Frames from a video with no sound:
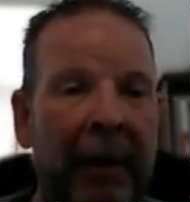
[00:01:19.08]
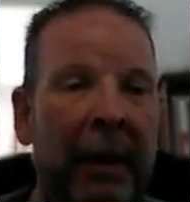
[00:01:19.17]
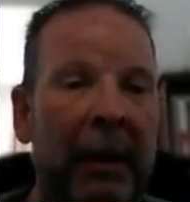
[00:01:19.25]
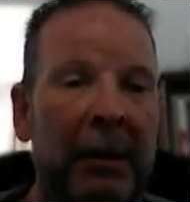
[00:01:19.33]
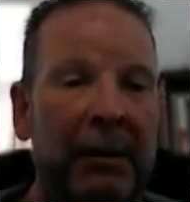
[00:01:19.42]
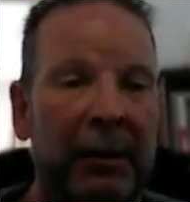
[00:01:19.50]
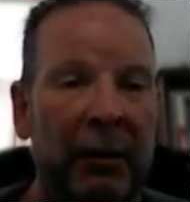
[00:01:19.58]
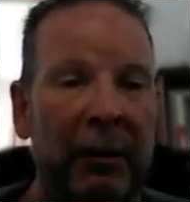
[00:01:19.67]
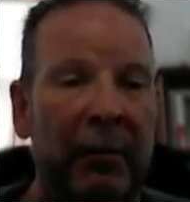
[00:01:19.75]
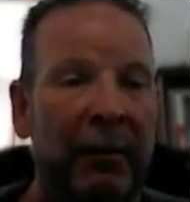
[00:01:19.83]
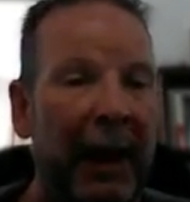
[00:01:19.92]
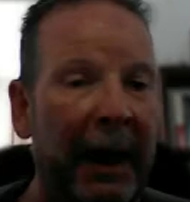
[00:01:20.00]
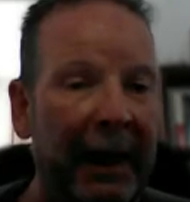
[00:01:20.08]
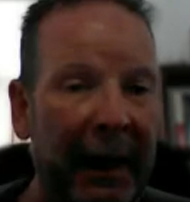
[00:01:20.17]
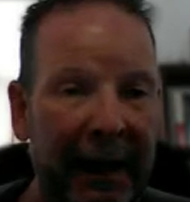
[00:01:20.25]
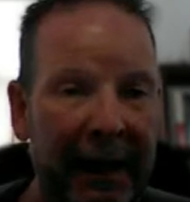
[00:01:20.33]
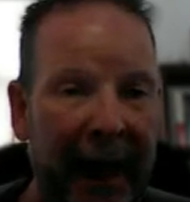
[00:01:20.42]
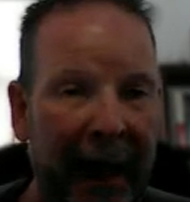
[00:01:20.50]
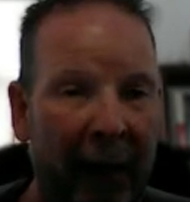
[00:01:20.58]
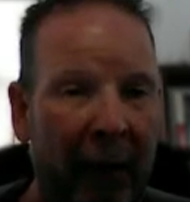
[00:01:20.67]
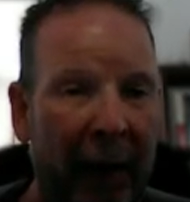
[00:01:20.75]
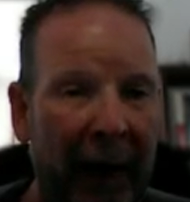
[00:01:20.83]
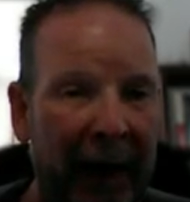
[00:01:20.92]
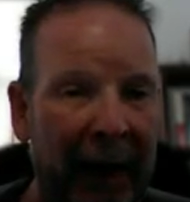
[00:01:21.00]
So you've got a now.
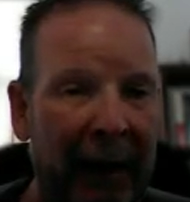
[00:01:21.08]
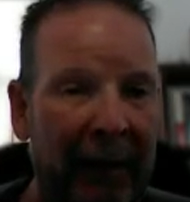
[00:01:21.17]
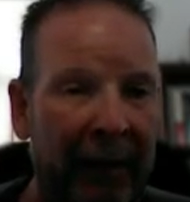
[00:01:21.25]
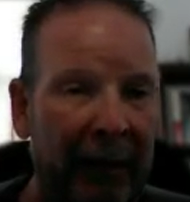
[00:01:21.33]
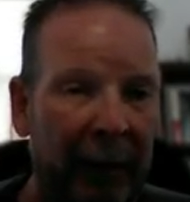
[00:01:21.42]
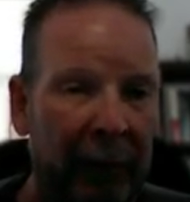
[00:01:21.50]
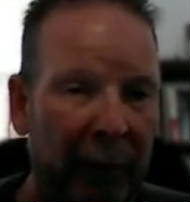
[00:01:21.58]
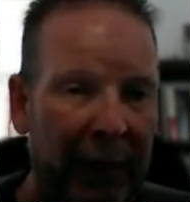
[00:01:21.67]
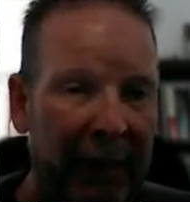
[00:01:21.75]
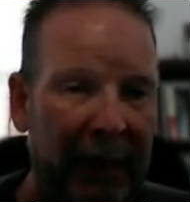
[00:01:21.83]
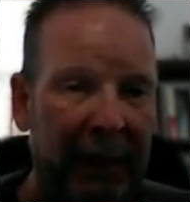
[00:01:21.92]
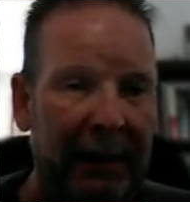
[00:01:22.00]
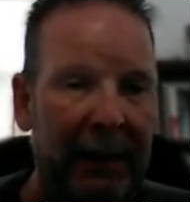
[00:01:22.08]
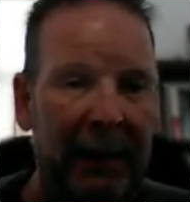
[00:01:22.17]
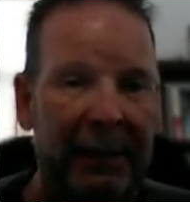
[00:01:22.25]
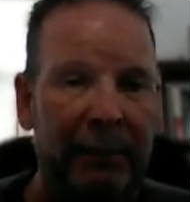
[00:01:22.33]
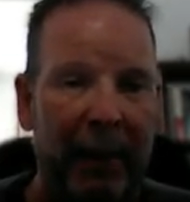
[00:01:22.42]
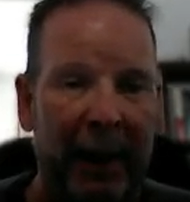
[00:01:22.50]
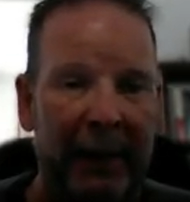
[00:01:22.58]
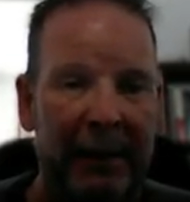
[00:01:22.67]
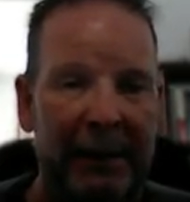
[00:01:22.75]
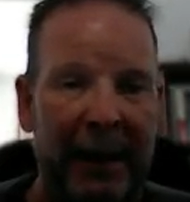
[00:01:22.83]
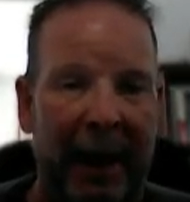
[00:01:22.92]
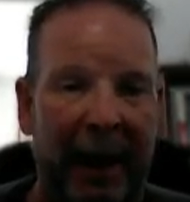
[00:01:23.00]
A, the gradient, is
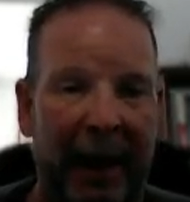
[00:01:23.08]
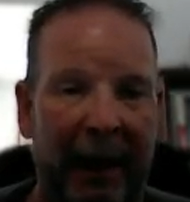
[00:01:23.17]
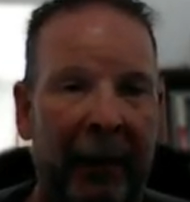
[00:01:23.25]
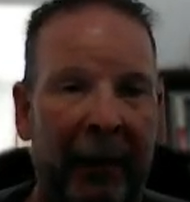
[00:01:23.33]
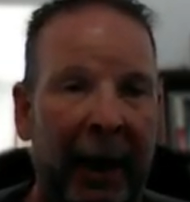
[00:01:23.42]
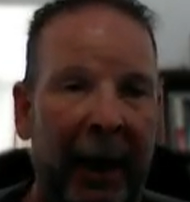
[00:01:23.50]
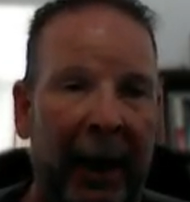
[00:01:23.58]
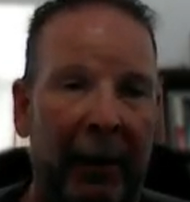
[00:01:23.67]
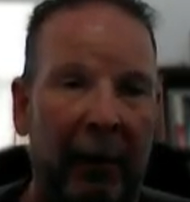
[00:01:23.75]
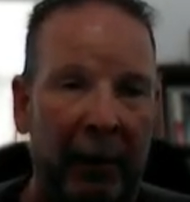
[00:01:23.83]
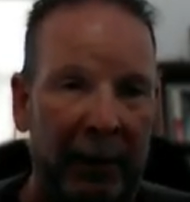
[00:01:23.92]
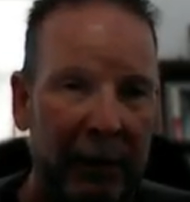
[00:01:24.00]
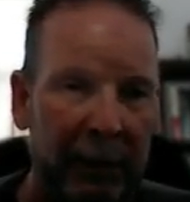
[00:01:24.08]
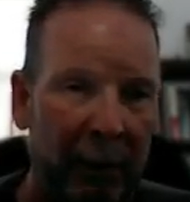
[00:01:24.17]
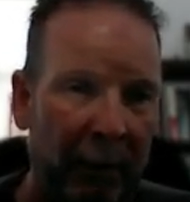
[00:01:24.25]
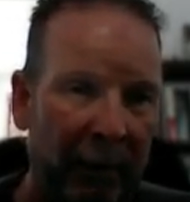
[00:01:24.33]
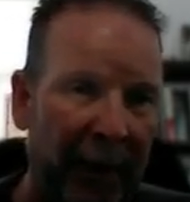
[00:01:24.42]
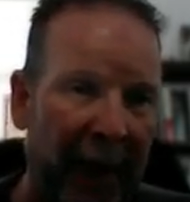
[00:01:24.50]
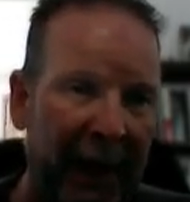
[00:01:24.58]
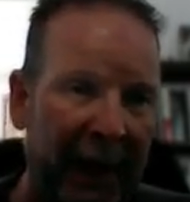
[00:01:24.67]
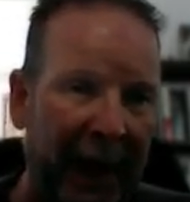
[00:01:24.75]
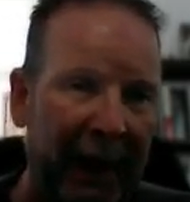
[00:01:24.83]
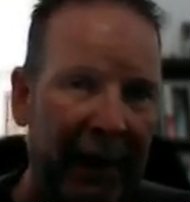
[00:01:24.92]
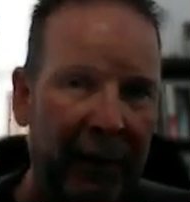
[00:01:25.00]
minus a half. And all you do, that
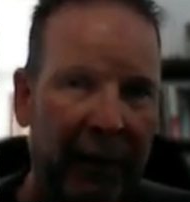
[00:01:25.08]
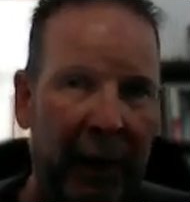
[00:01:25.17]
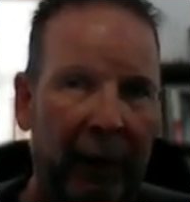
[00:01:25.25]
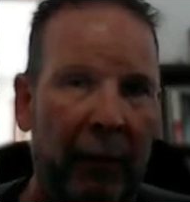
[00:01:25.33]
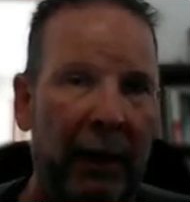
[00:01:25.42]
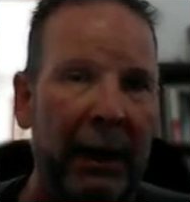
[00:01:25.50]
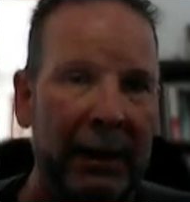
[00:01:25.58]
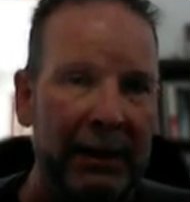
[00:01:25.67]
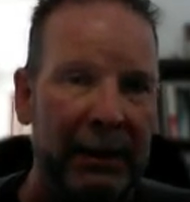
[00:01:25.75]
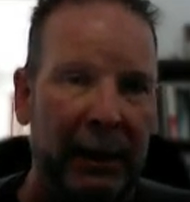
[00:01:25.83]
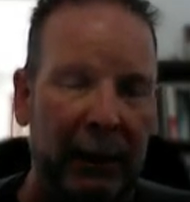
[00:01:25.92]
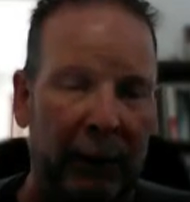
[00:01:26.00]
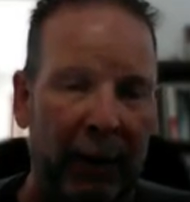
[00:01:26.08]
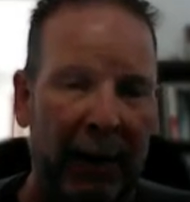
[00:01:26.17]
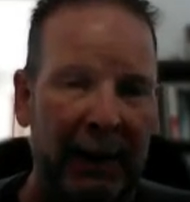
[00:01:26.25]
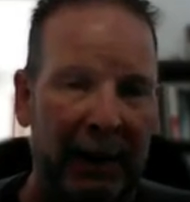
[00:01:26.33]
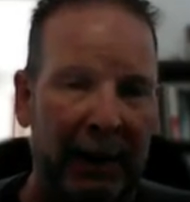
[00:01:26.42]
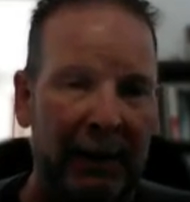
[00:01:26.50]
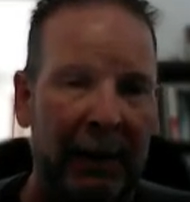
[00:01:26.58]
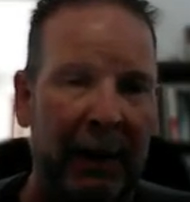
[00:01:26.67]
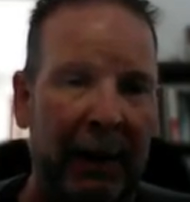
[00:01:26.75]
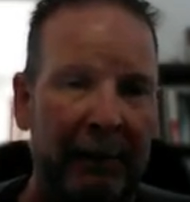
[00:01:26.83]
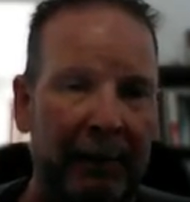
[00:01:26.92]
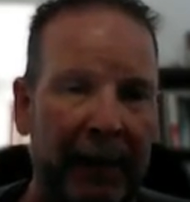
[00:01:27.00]
a there is the gradient,
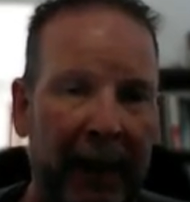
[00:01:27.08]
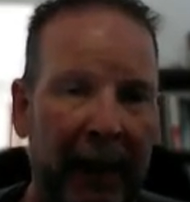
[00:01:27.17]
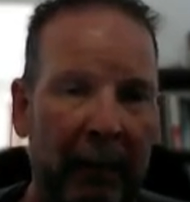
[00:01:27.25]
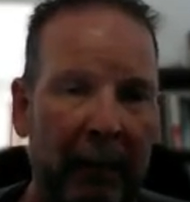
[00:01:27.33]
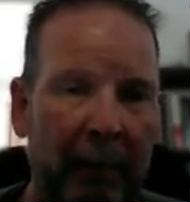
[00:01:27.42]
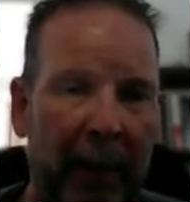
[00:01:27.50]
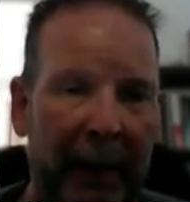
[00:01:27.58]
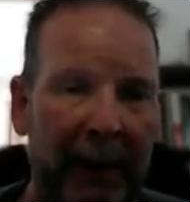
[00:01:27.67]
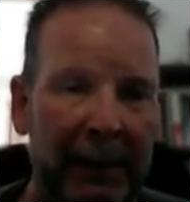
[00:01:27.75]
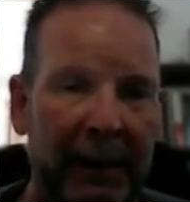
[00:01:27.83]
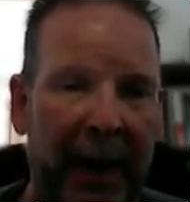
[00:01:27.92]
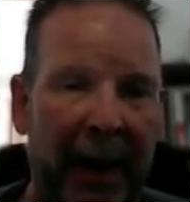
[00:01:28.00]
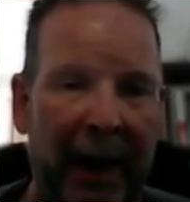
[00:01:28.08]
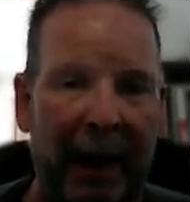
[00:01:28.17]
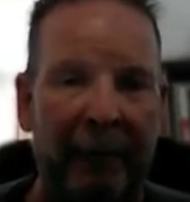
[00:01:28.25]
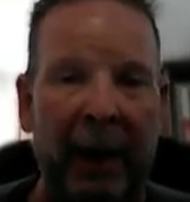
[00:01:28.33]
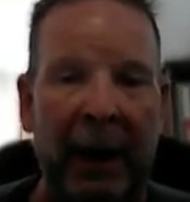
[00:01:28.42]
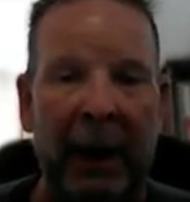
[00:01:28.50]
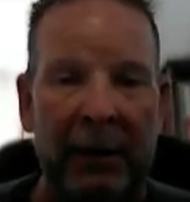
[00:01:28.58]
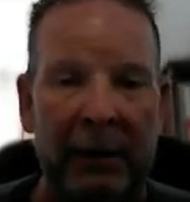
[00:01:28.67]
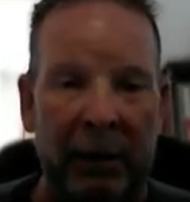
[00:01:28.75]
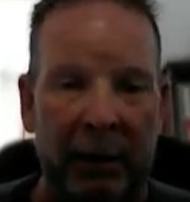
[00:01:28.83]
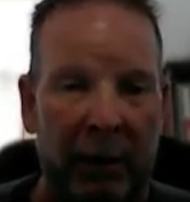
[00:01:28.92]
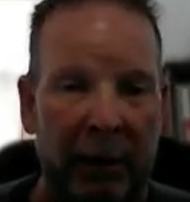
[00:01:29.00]
minus a half.
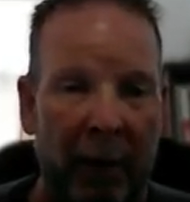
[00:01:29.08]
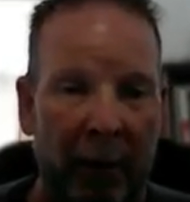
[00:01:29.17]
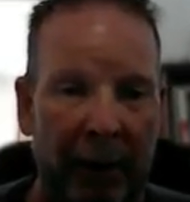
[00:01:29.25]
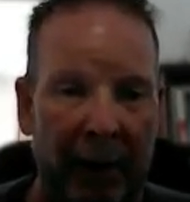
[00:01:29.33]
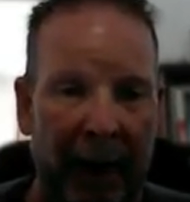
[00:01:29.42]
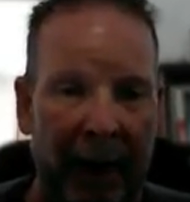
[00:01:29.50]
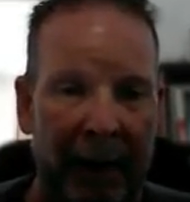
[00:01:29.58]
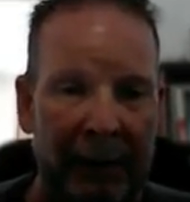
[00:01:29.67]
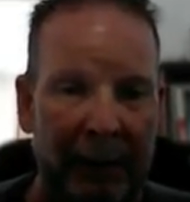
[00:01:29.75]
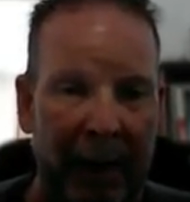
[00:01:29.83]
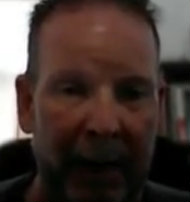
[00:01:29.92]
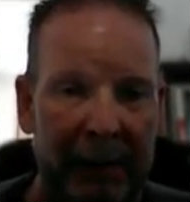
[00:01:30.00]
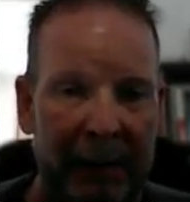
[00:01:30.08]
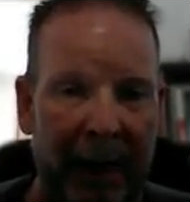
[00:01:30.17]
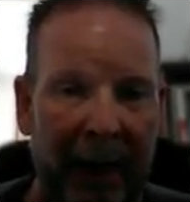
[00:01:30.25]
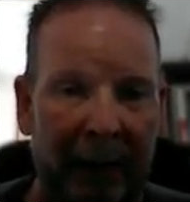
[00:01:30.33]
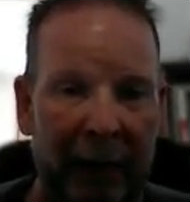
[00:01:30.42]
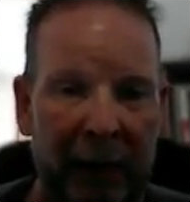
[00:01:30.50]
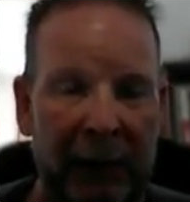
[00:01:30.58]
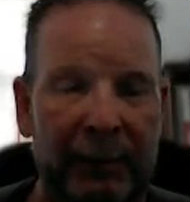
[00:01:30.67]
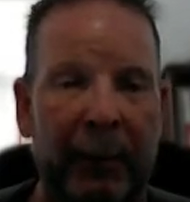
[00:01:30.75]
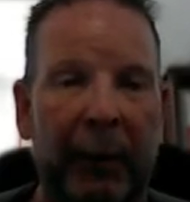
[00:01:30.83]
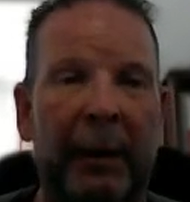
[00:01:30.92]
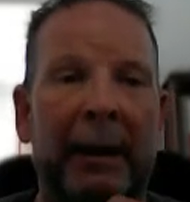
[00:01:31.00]
So you know that a is minus a half. You just
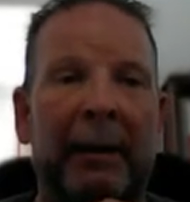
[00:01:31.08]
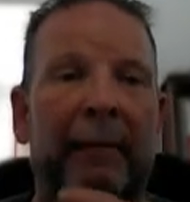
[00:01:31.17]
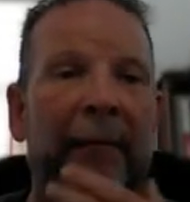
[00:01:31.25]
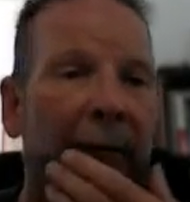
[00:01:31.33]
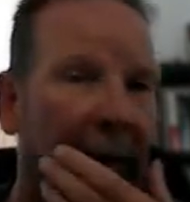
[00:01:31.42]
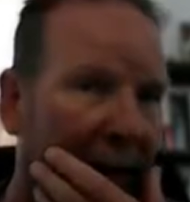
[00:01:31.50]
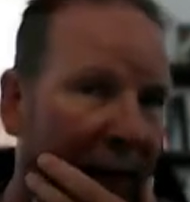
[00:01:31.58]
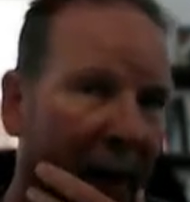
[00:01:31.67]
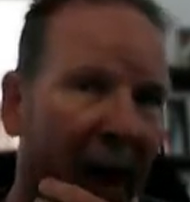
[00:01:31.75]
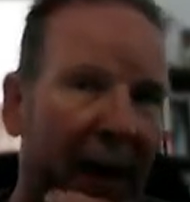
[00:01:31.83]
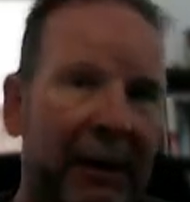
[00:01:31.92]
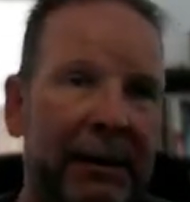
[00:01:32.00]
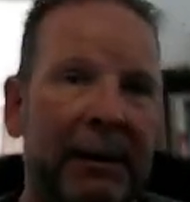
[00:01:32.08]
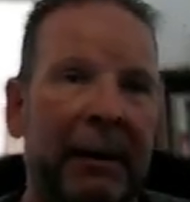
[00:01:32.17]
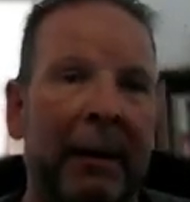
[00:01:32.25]
put it in front of x.